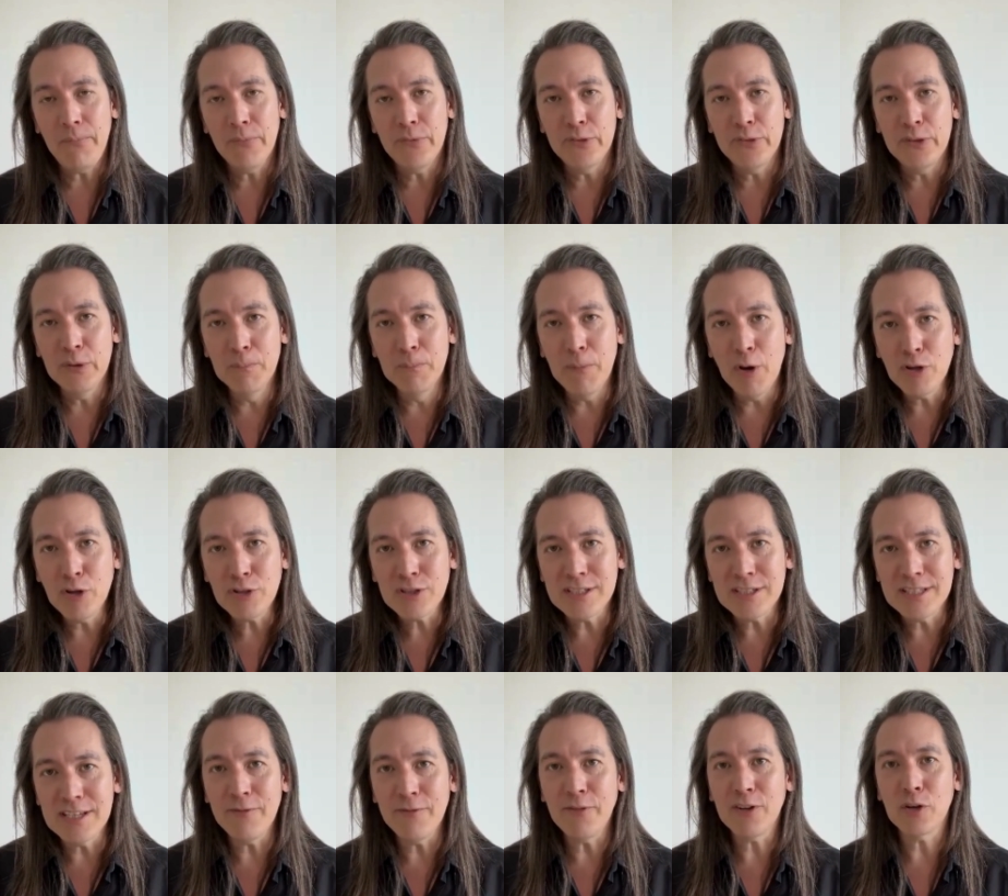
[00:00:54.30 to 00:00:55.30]
the most
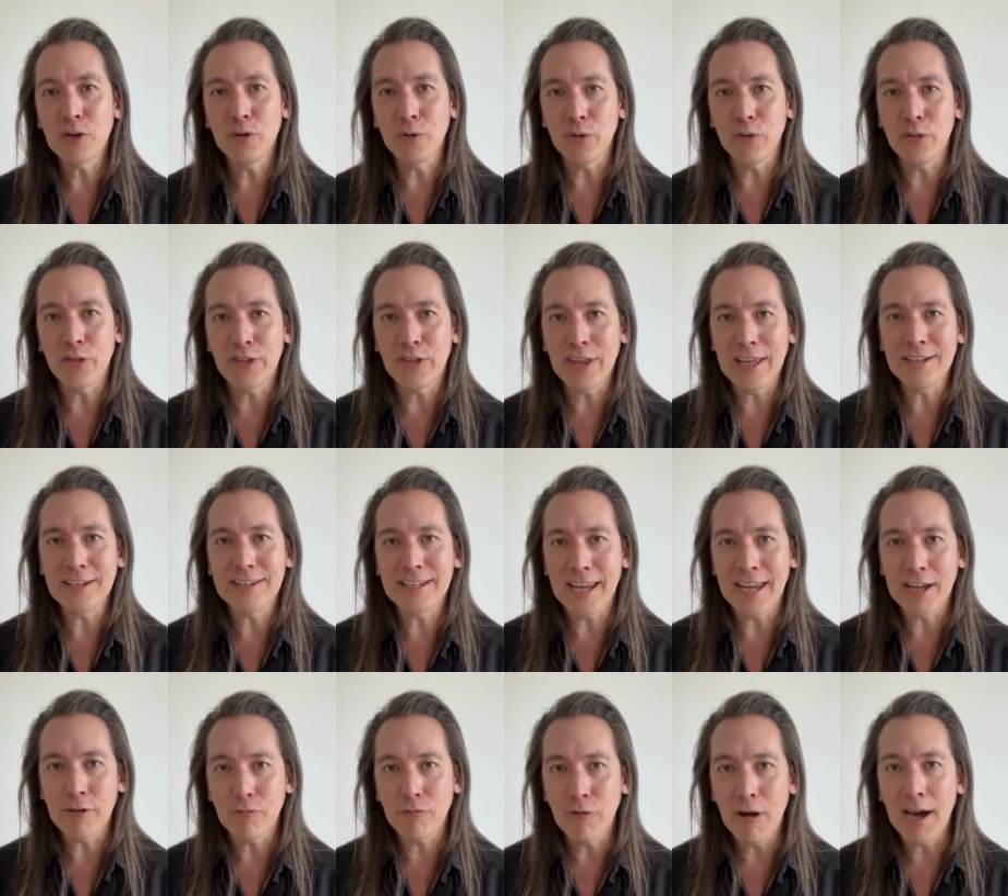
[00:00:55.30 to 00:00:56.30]
difficult thing to
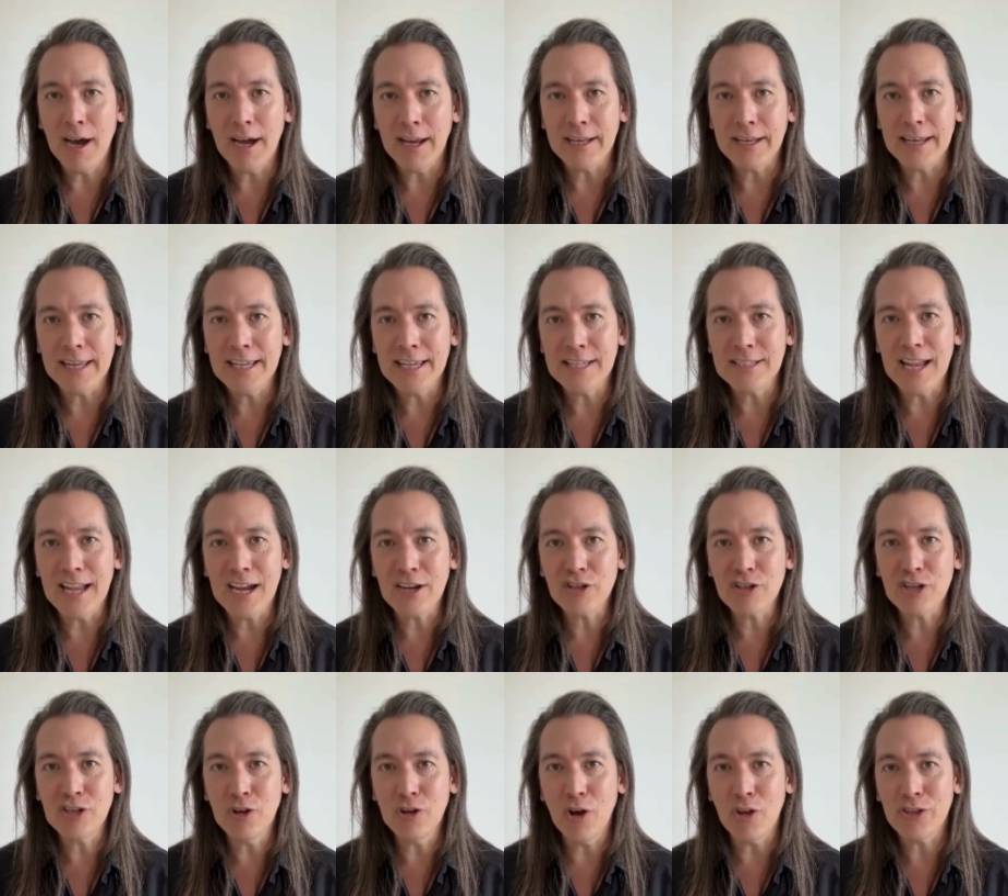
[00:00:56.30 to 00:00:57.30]
get right is
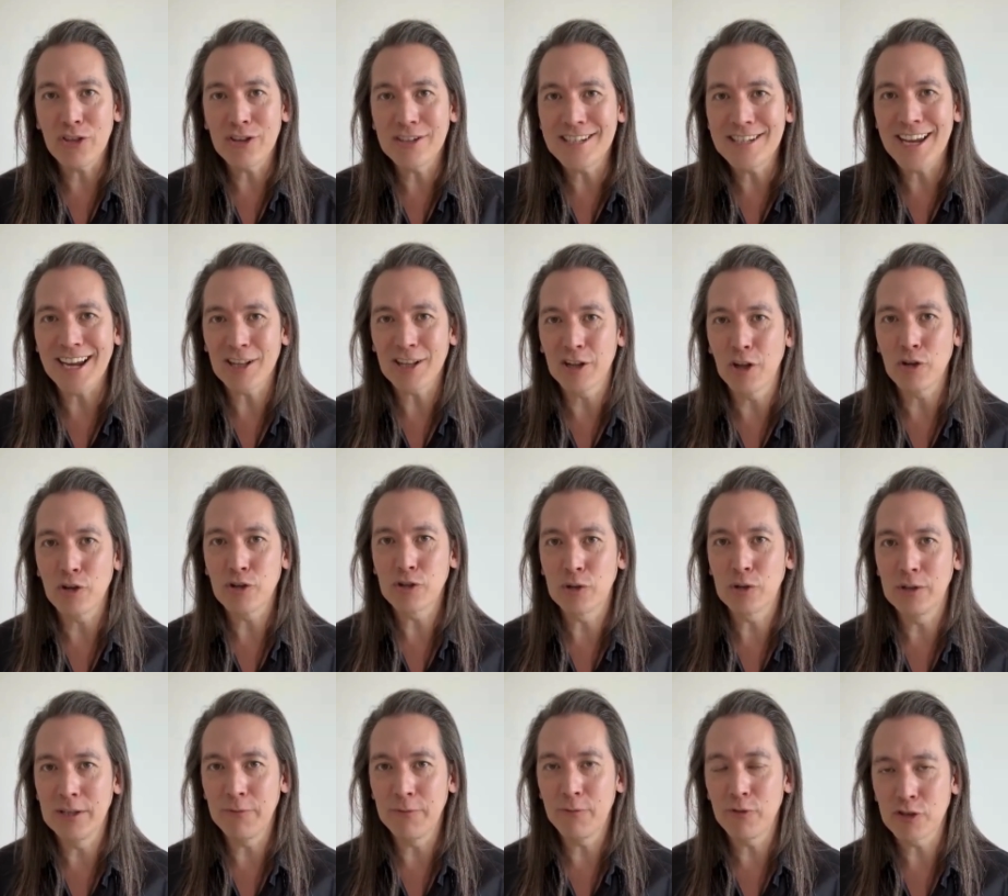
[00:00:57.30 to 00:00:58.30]
actually not the
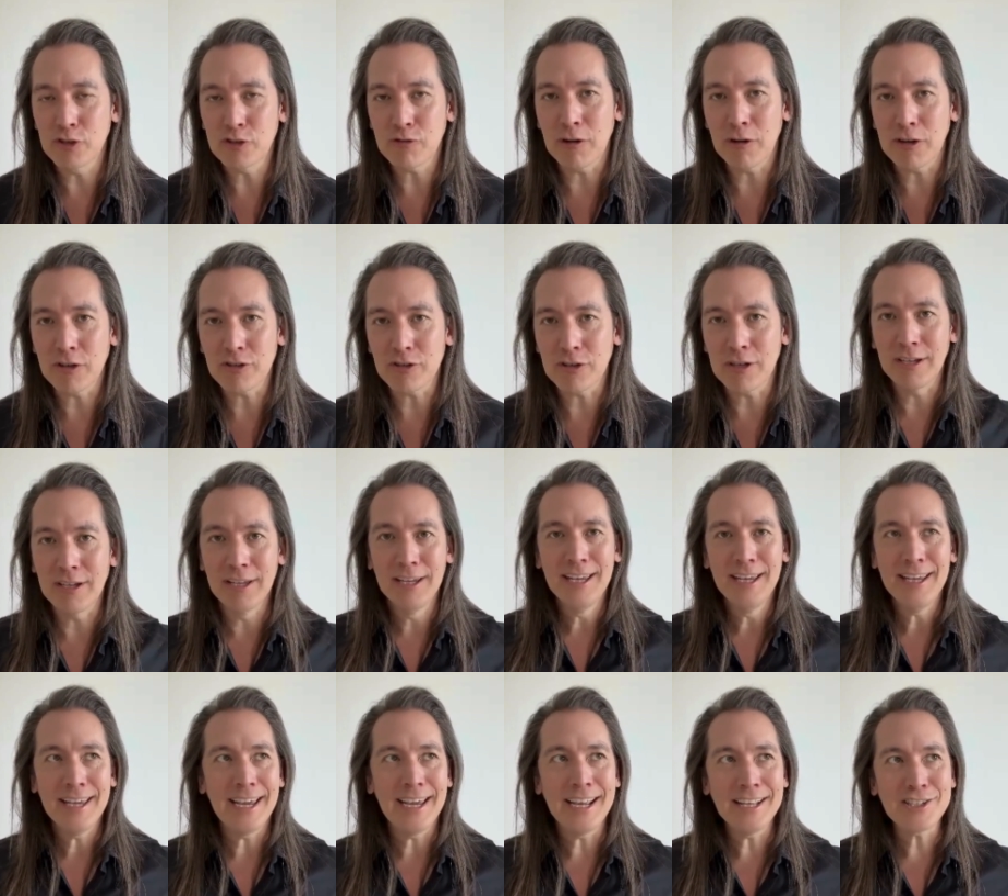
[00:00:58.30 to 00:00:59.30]
technological infrastructure.
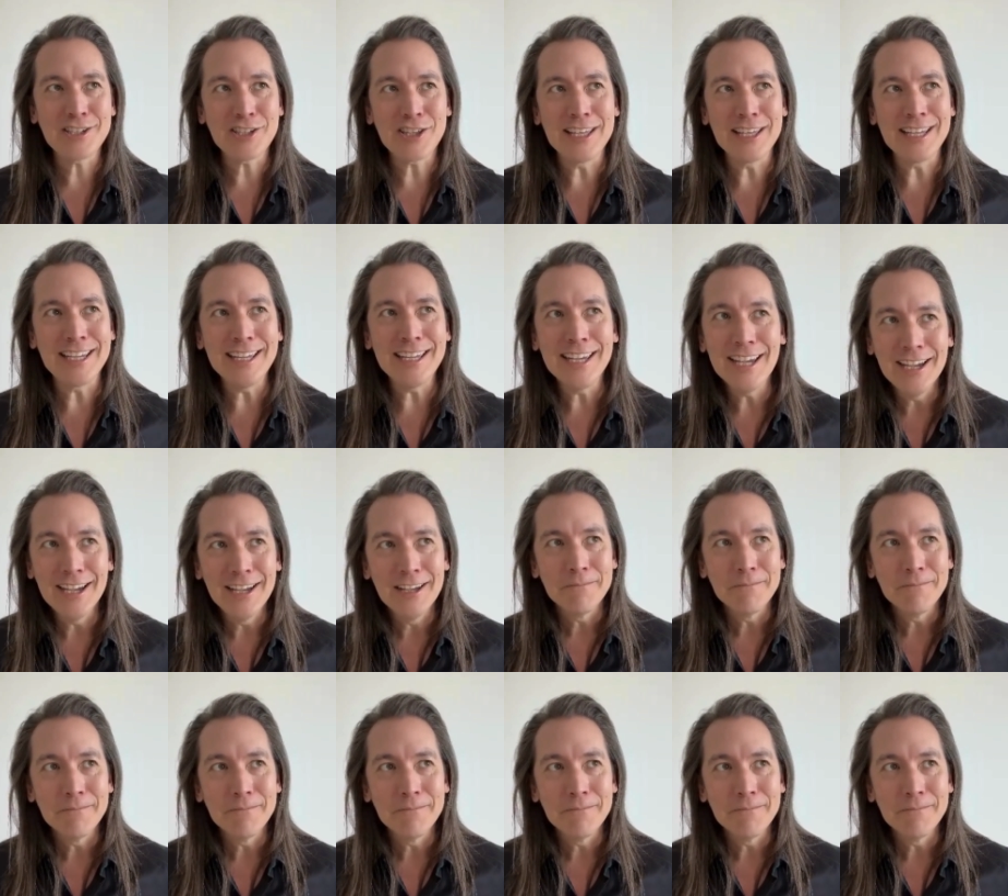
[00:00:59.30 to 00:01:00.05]
It's the